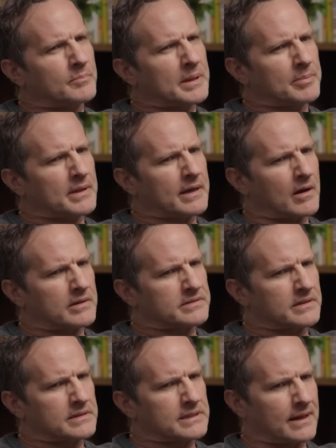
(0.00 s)
People like
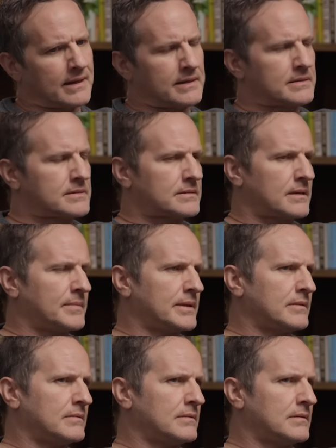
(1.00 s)
Austin Tice, I
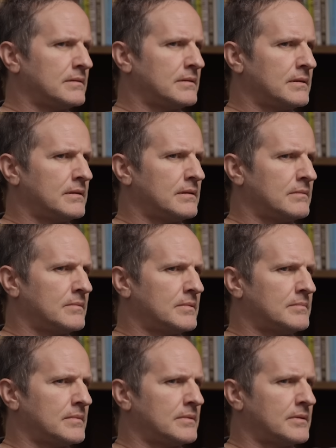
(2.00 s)
mean,
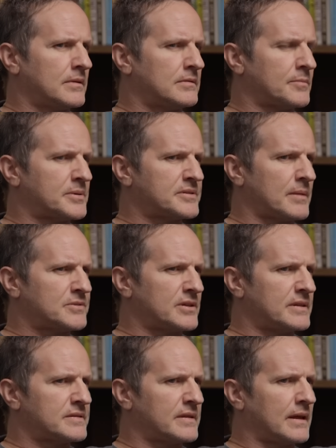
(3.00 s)
the
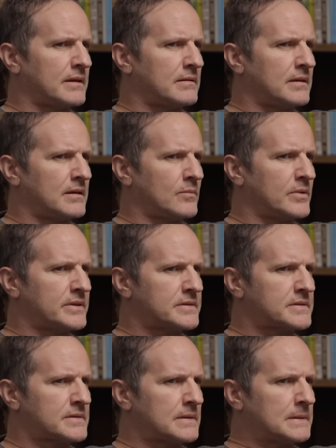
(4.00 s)
presumption is that it
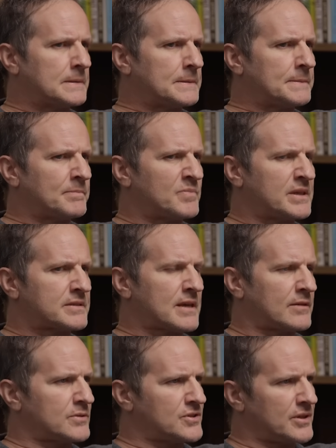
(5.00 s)
was the
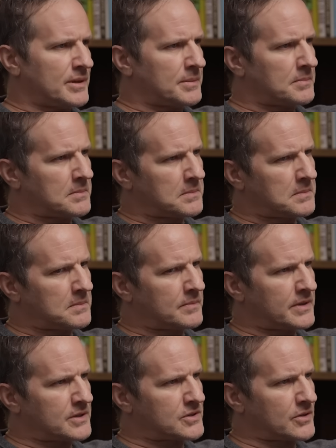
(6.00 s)
Assad regime
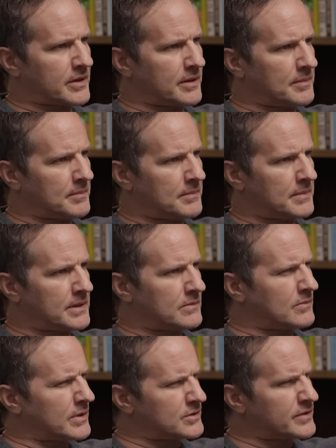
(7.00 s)
that took him
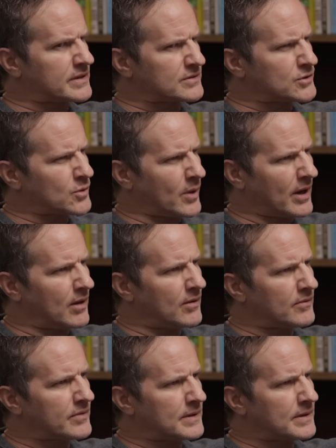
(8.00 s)
in 2012.